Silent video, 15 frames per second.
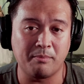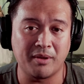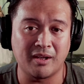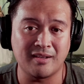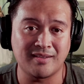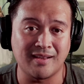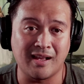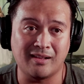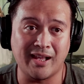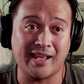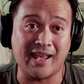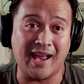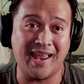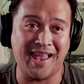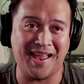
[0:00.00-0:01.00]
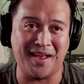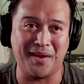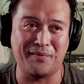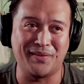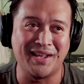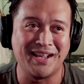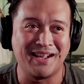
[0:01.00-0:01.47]
I mean, it's not like I
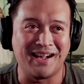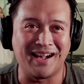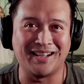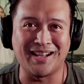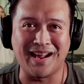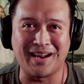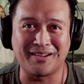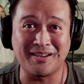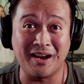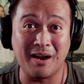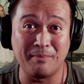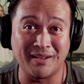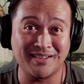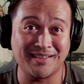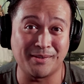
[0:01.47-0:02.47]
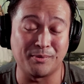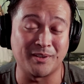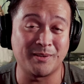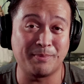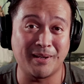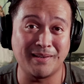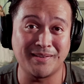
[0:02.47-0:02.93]
have a lot of comments to
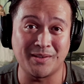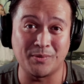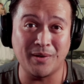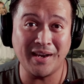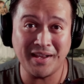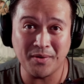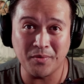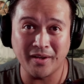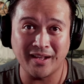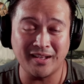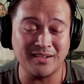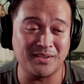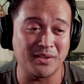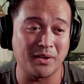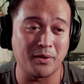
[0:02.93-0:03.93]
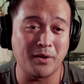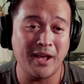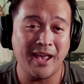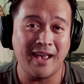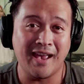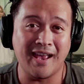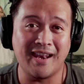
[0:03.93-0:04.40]
respond to anyway, so
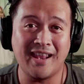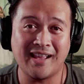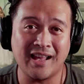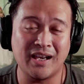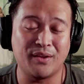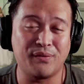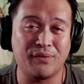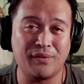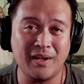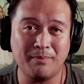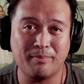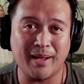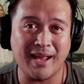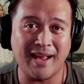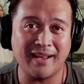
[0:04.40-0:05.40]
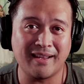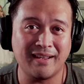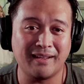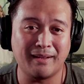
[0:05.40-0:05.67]
any kind of feedback,